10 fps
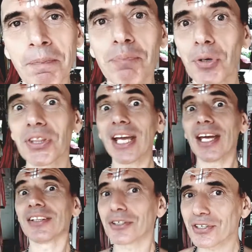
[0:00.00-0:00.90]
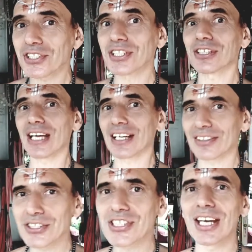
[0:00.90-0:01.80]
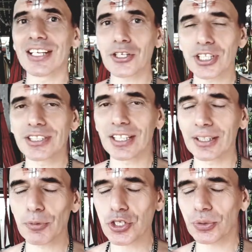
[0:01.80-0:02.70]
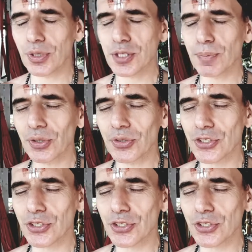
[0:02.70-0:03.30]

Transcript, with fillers: But then there is still like this energetic and emotional response.